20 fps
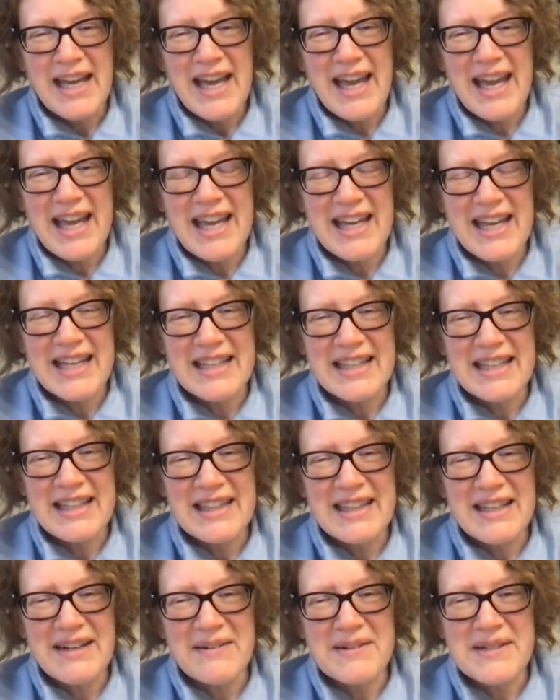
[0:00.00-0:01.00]

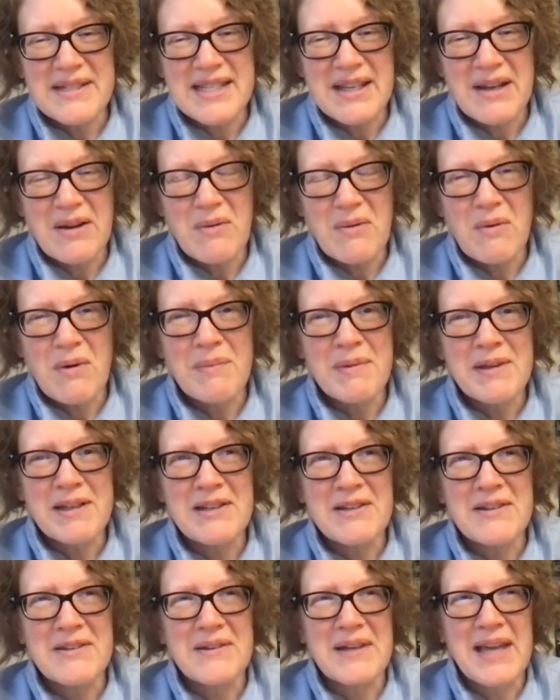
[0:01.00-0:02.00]
and there was a woman
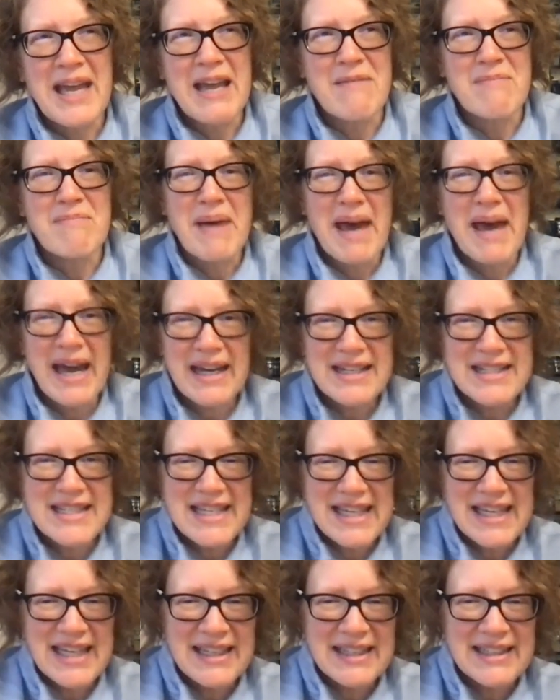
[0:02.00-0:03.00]
who came back to
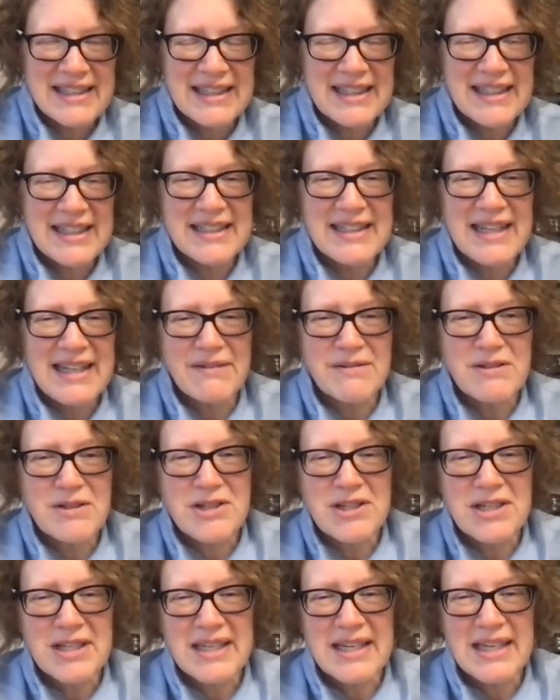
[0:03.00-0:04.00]
England after
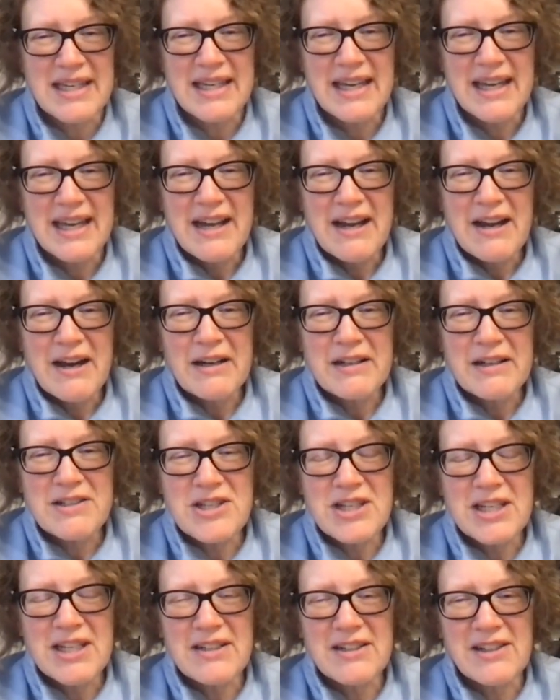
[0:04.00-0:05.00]
she
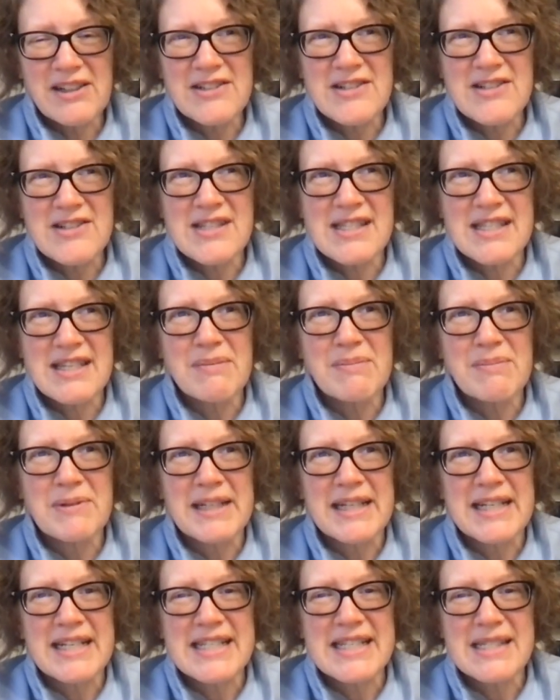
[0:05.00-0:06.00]
and her
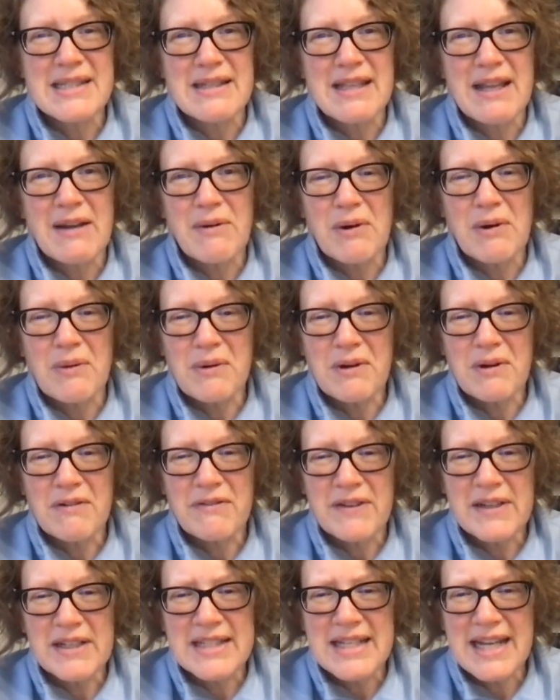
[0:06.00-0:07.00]
siblings, they were
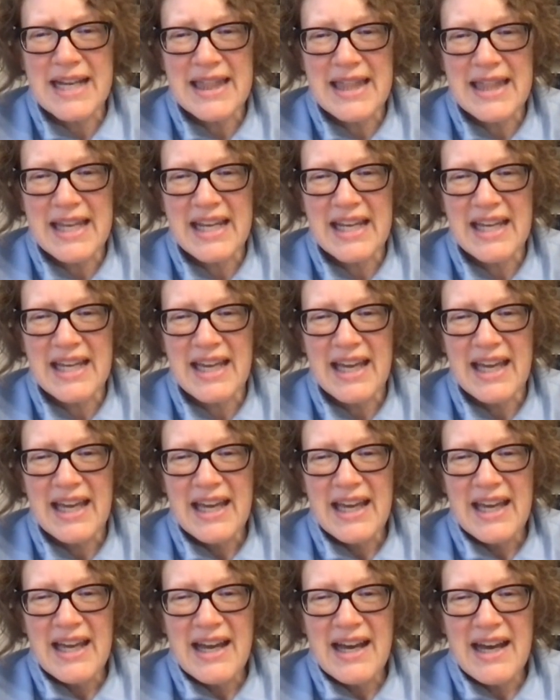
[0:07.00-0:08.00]
orphaned, I think,
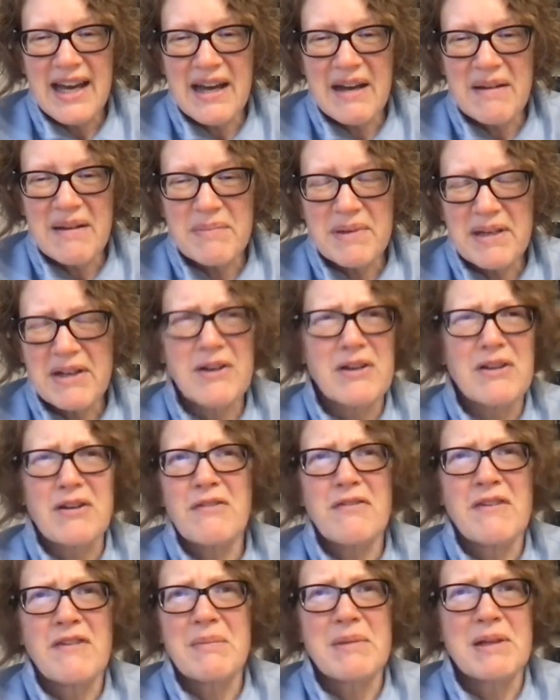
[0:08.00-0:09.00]
or their
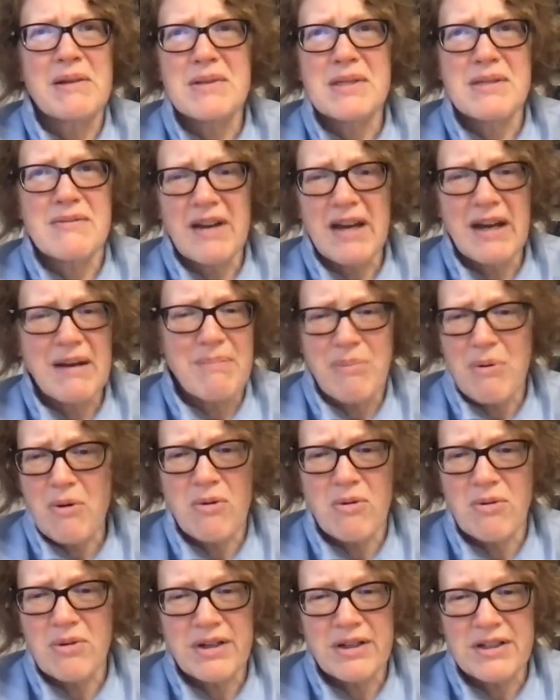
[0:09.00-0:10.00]
family was very
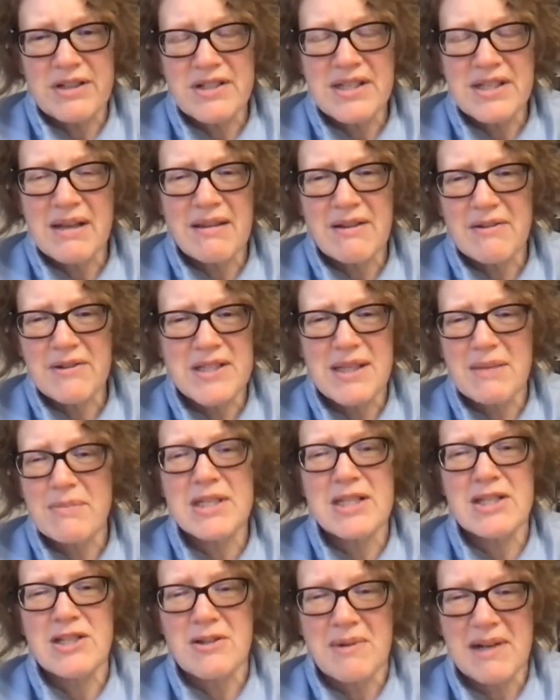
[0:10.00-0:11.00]
poor. So there was some
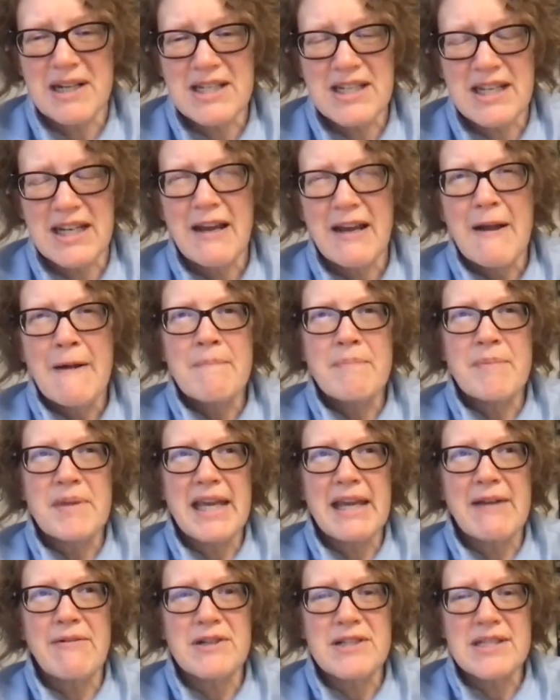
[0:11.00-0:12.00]
situation, but
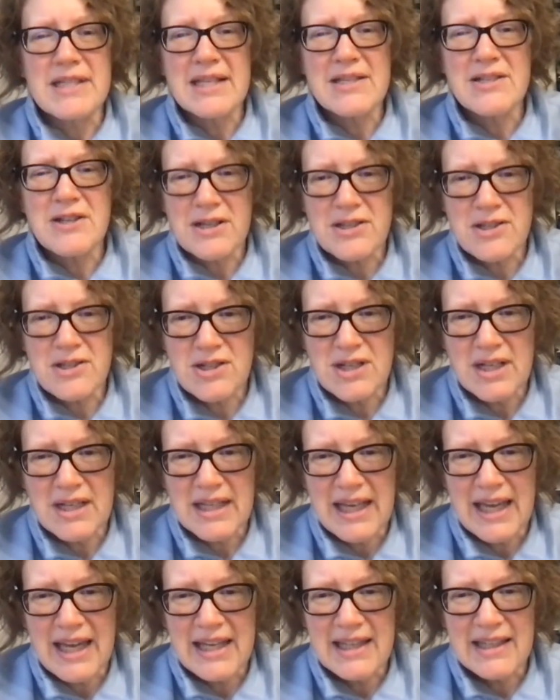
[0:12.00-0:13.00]
they were sent to
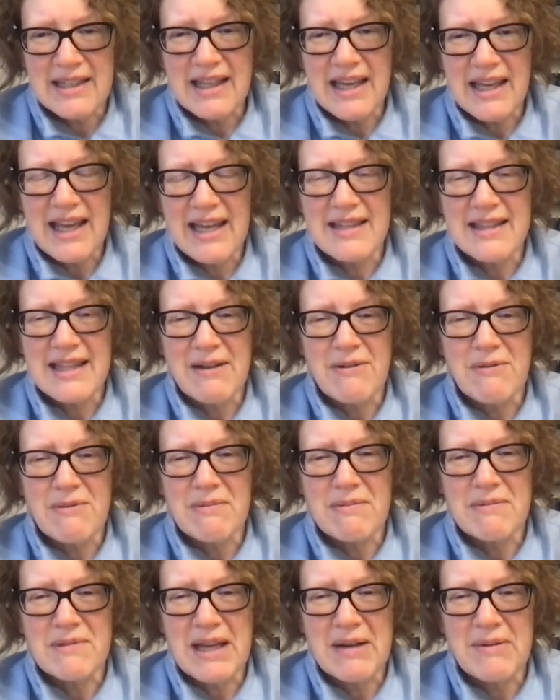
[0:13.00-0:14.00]
Australia, and
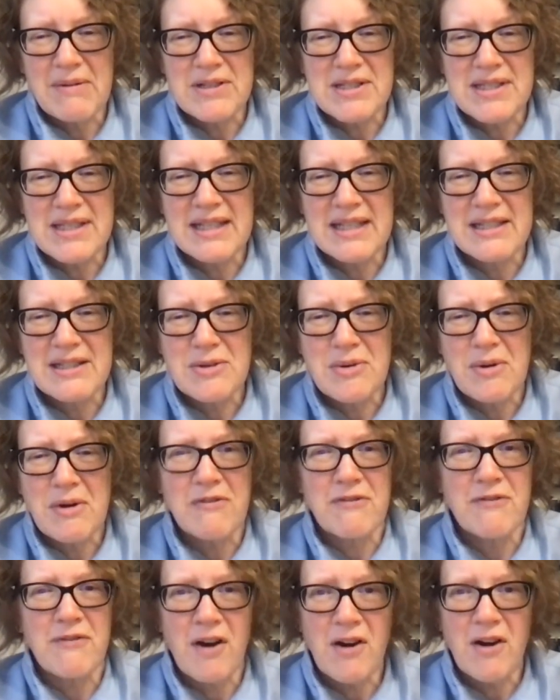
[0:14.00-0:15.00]
they were sent to a
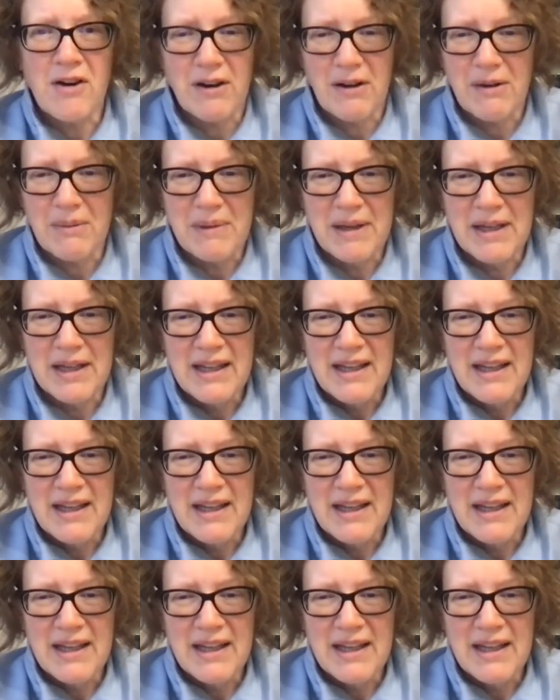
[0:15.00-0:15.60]
farm.